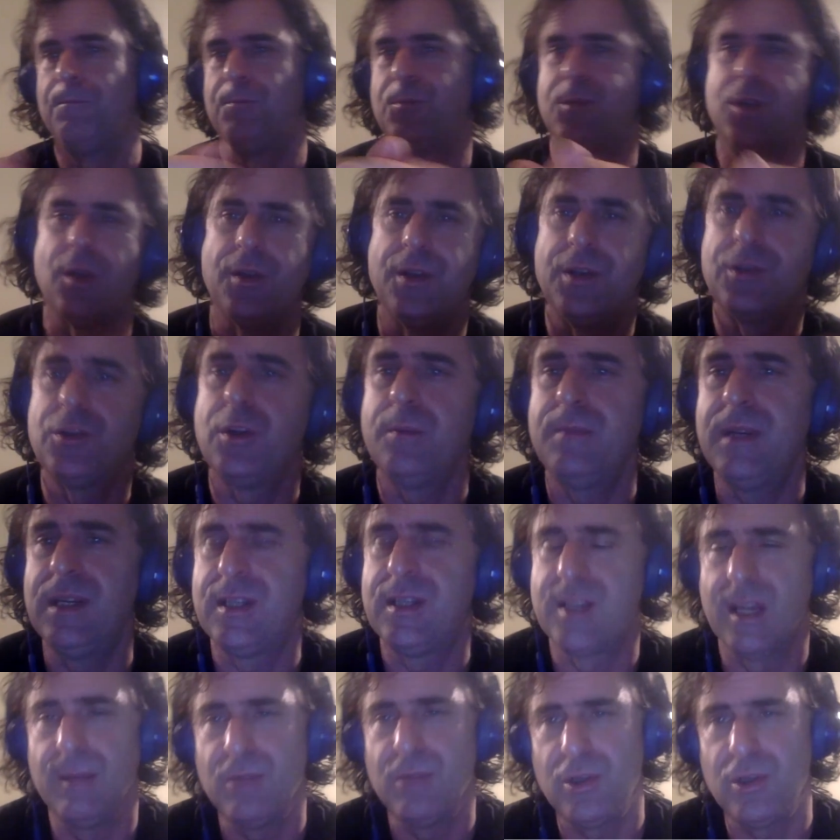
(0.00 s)
So this would be
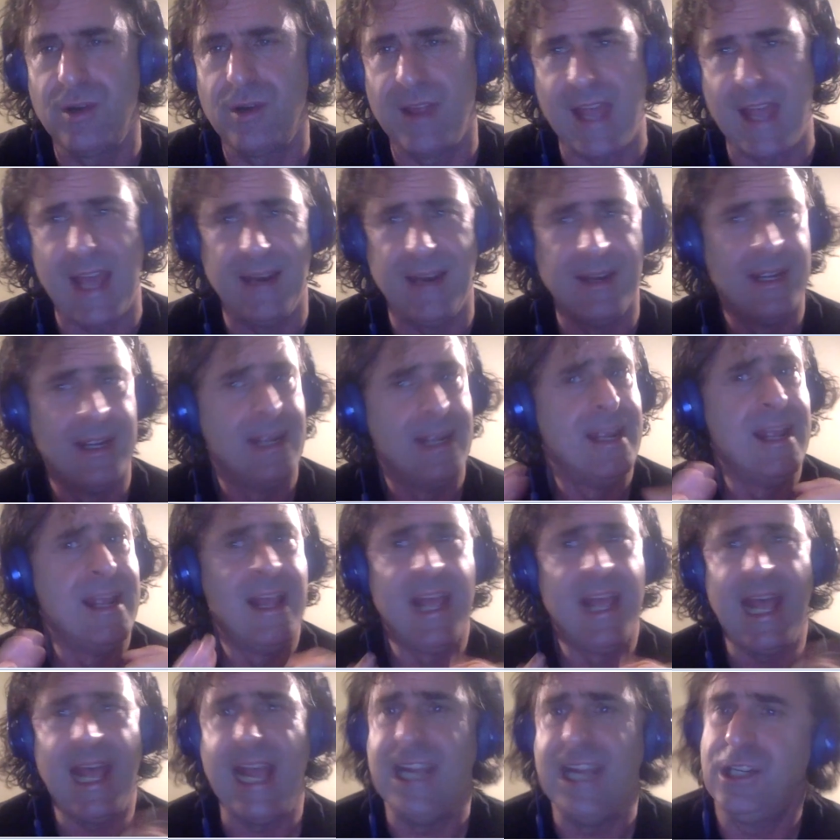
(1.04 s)
similar to that
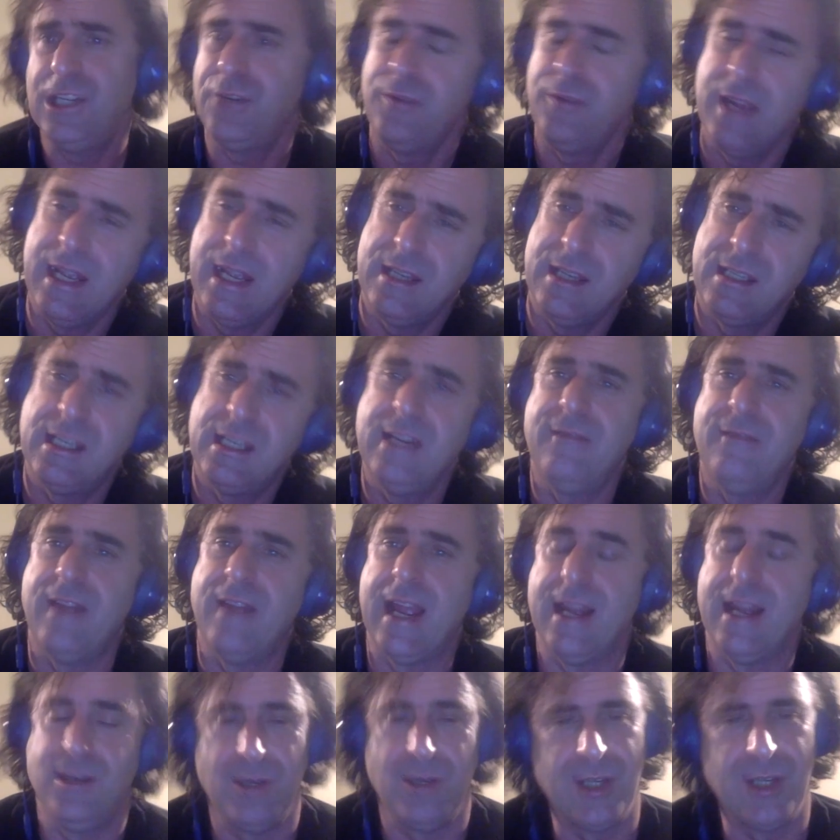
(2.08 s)
HVAC
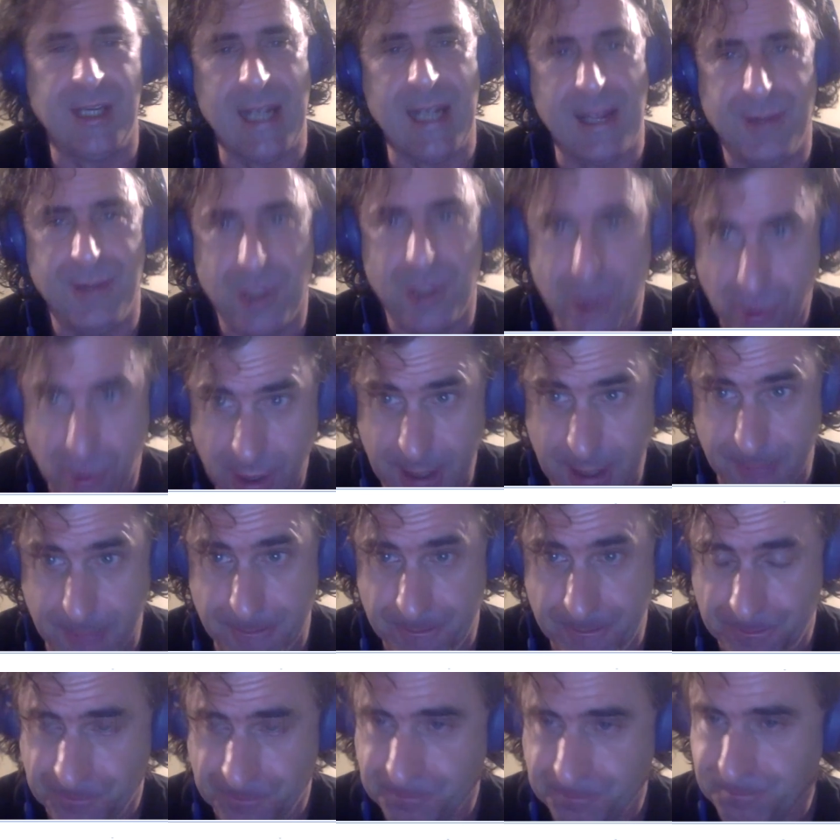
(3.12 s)
van you see on the street.
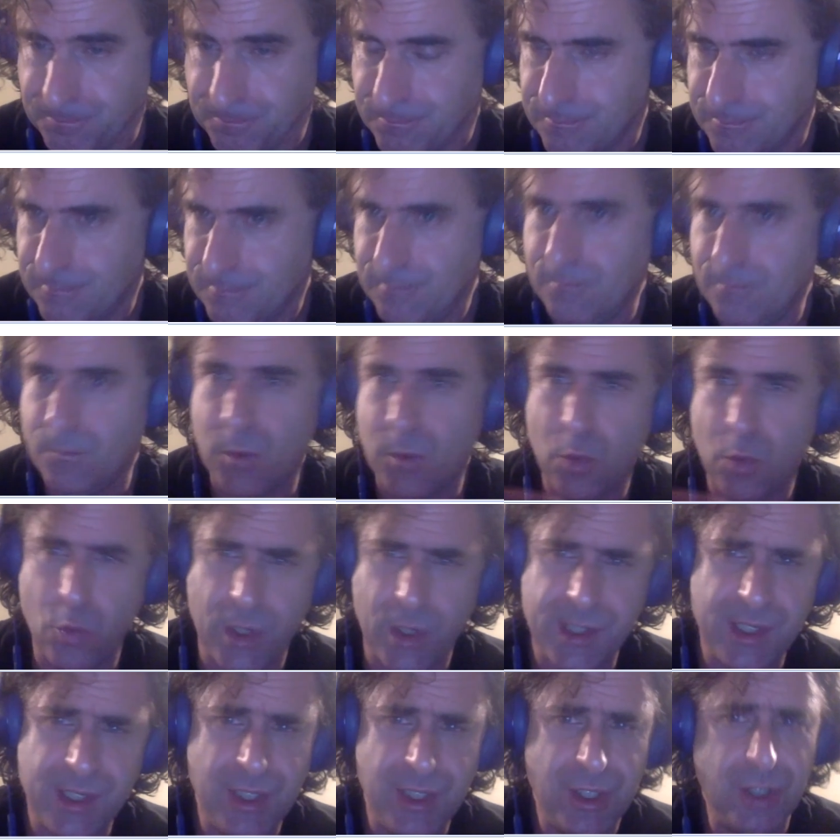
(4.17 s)
What
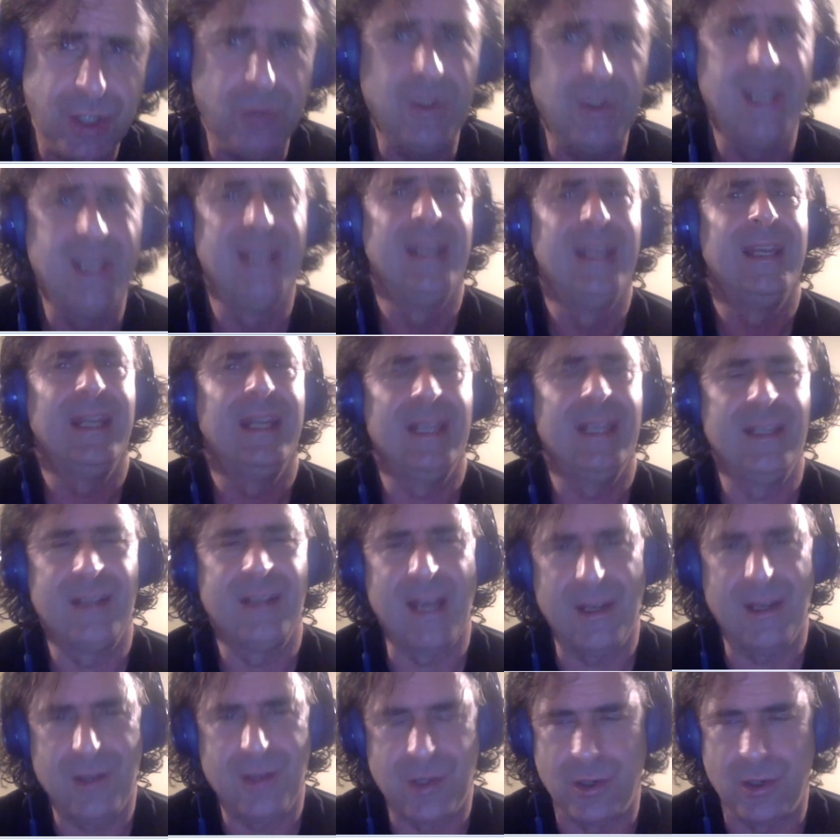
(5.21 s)
does he do? He's
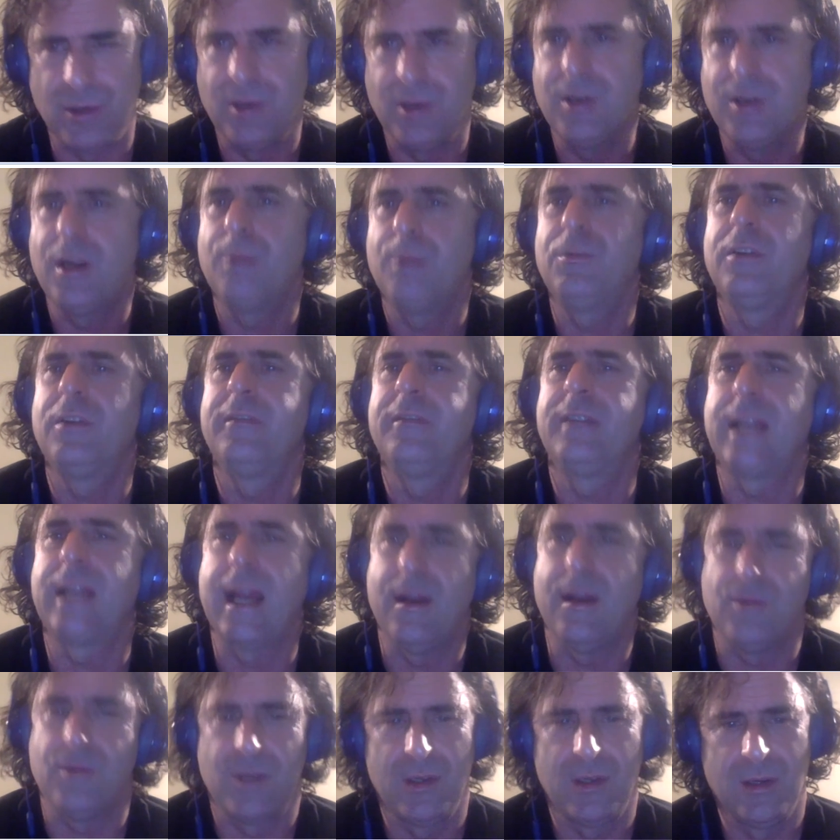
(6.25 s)
got a certain number of
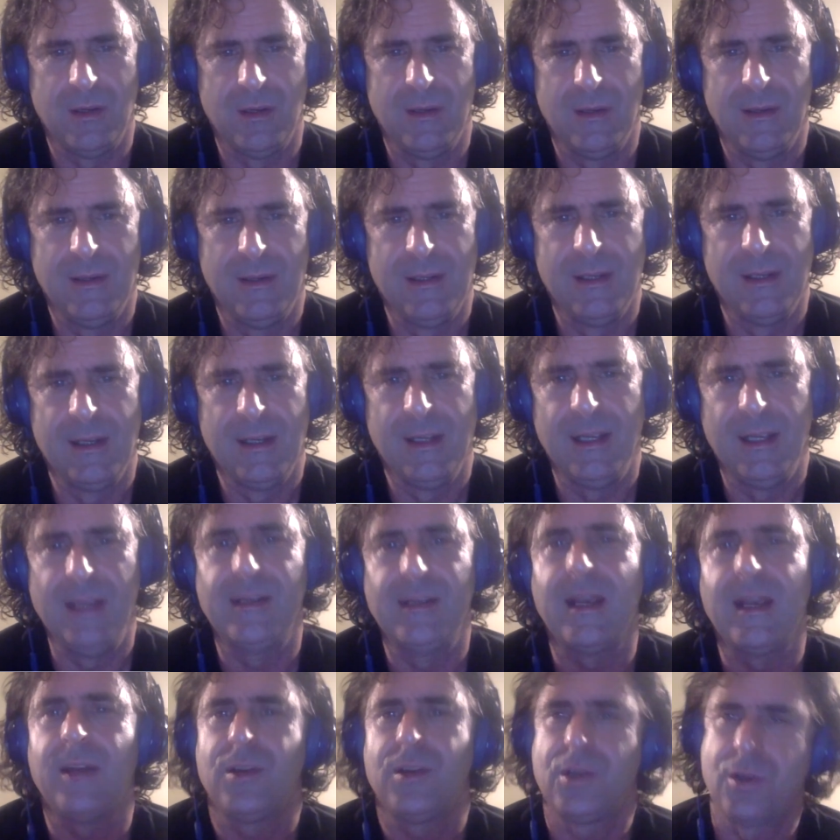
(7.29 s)
accounts. He's
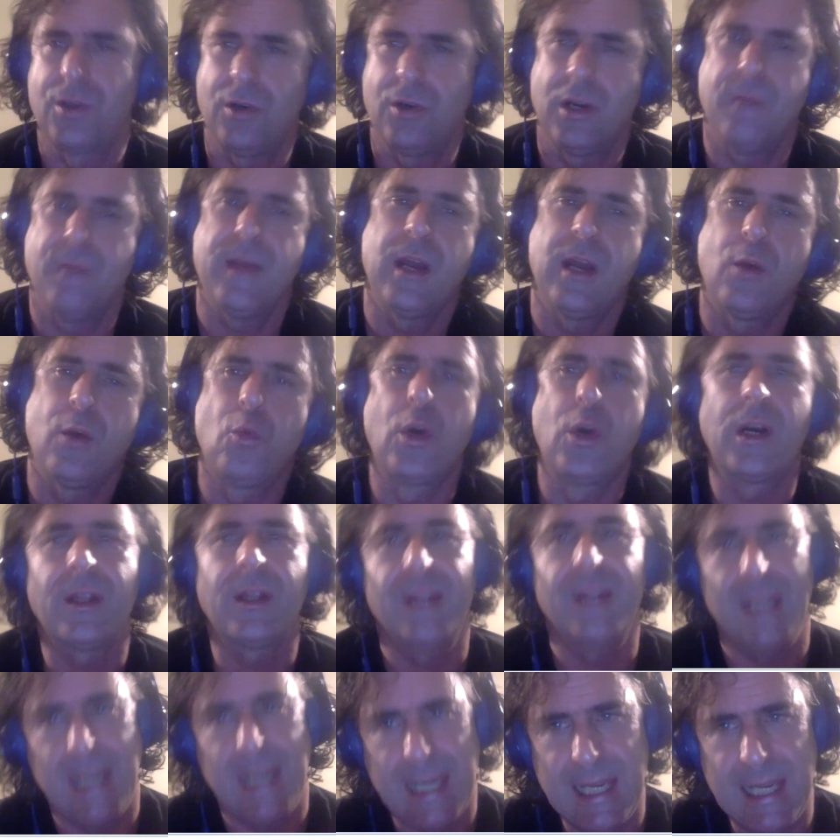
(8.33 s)
got a certain amount of work
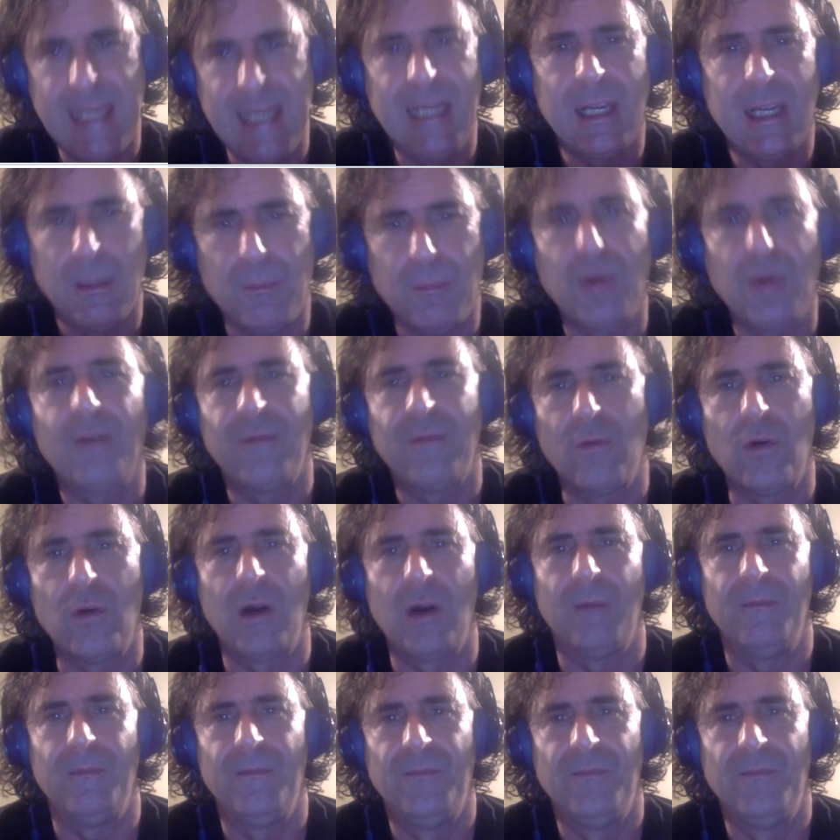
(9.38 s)
that he can perform.